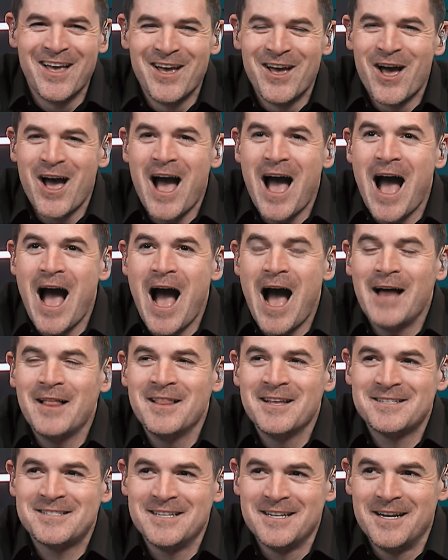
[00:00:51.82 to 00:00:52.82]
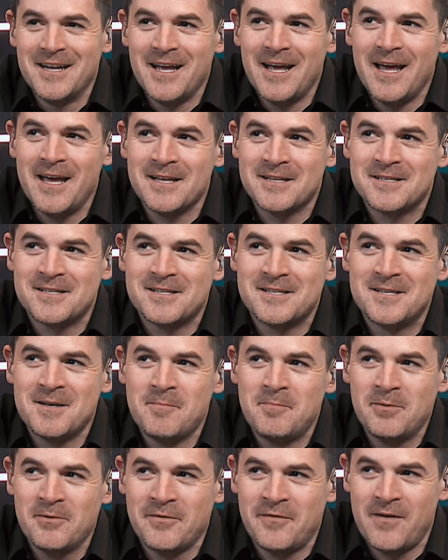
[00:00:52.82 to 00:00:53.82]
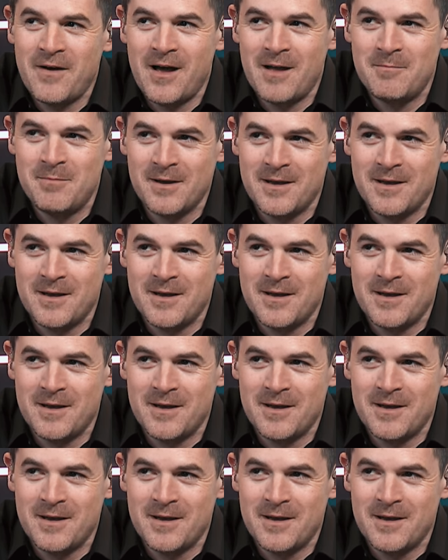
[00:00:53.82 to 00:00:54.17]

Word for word: I hope. I listen. It's simplified